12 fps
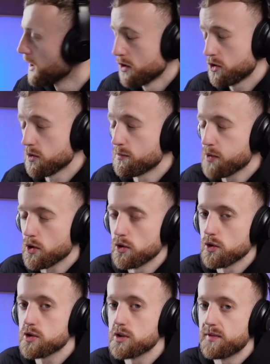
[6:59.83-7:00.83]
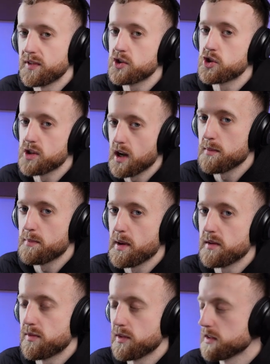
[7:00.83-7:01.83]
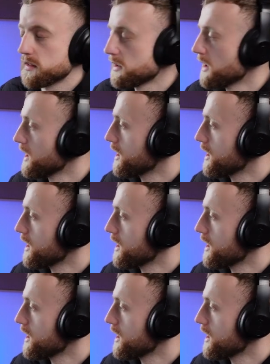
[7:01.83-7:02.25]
Some products, the features benefits.